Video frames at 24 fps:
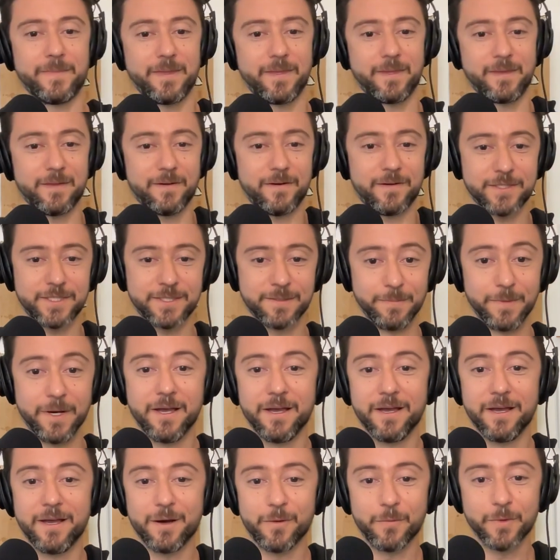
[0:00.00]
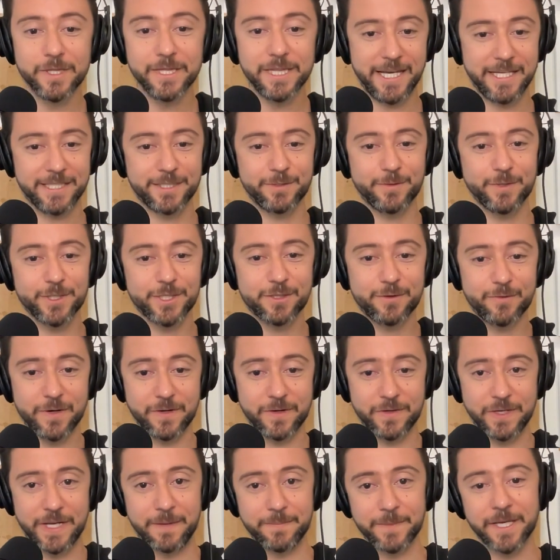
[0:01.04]
Awesome. One last question
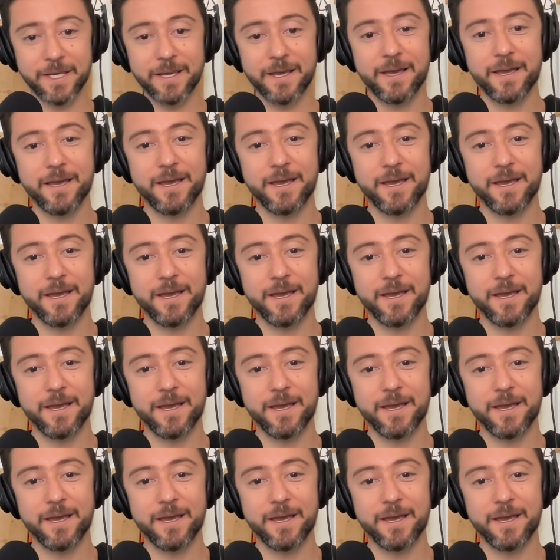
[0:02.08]
around naming.